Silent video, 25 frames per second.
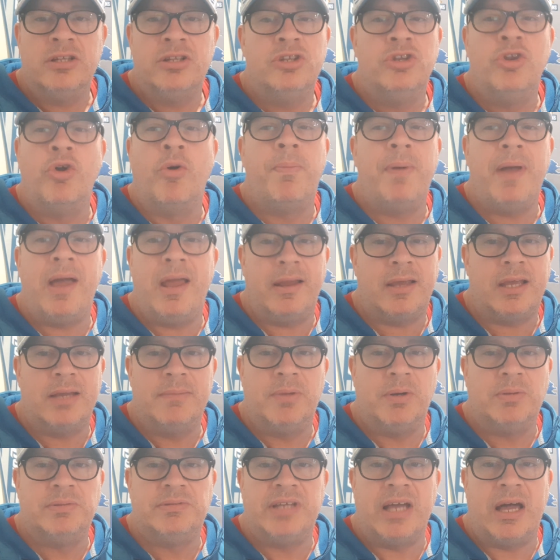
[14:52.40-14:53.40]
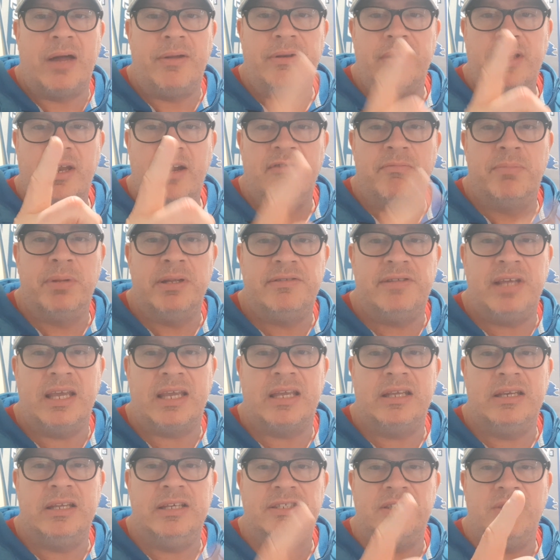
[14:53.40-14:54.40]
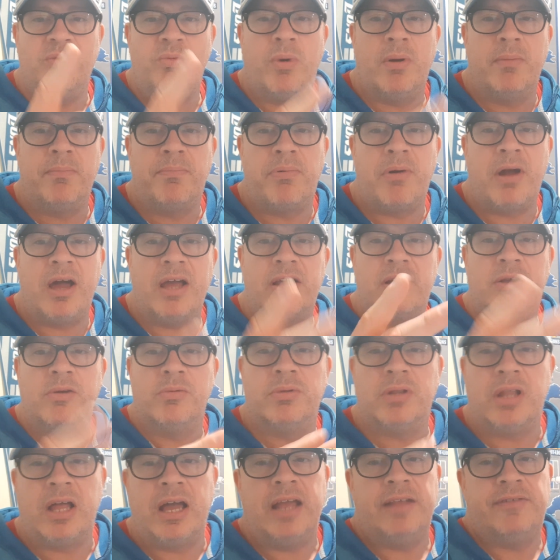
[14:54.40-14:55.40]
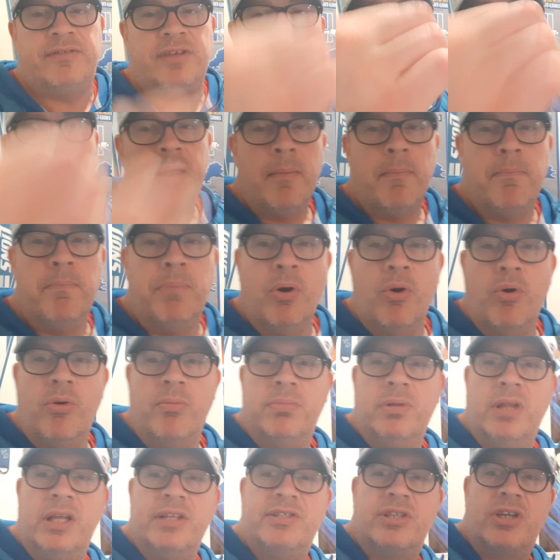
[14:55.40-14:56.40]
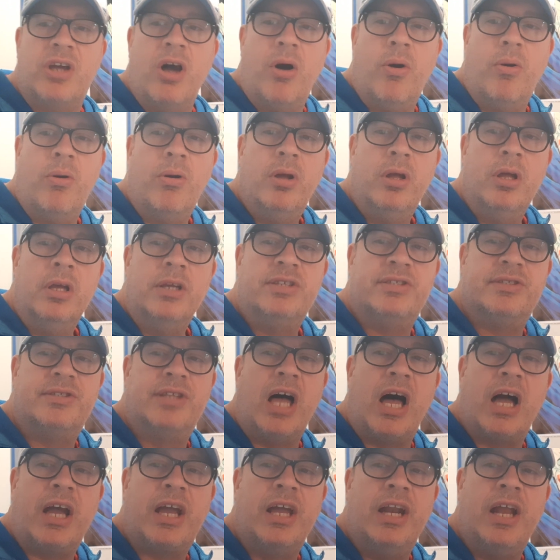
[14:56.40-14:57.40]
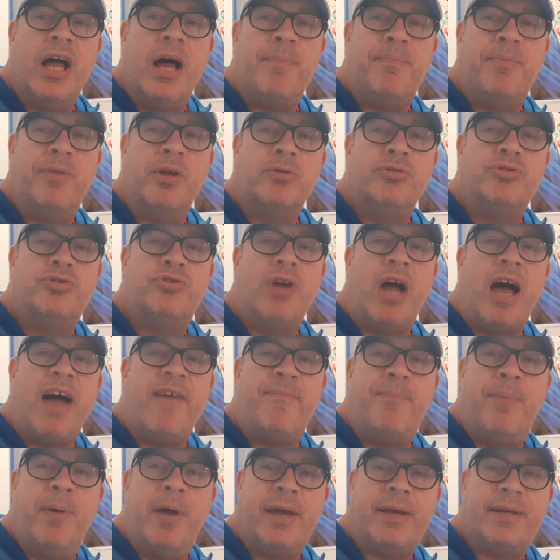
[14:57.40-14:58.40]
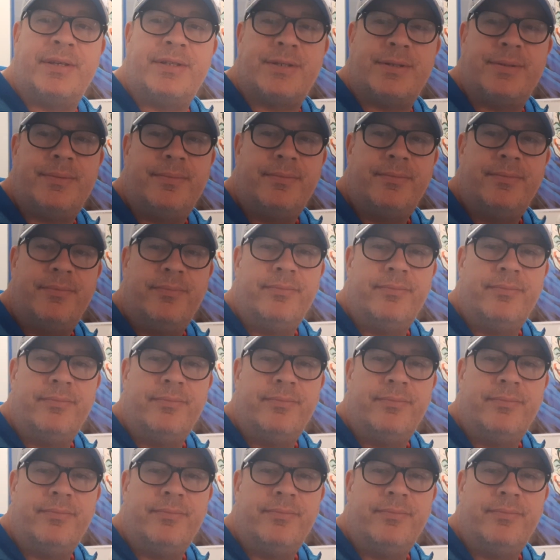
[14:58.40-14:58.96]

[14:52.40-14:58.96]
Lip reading: No panic in Motown. Everybody take it easy. One pride, go Lions. Boom, let's go. Stocking up those draft picks.